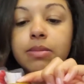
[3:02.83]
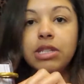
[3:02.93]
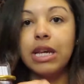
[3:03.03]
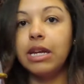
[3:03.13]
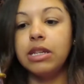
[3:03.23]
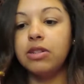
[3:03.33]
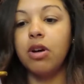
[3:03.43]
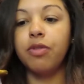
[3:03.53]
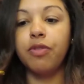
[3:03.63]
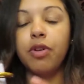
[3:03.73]
can take these
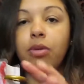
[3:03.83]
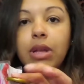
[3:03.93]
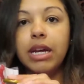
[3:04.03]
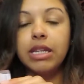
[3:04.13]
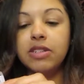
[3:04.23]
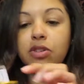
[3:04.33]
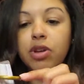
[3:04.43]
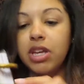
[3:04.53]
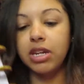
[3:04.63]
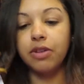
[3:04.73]
off if you don't like these. You
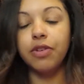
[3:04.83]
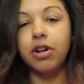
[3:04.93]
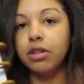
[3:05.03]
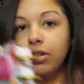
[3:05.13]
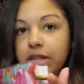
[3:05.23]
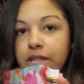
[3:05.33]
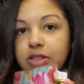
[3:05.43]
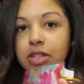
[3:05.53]
can get different colored discs.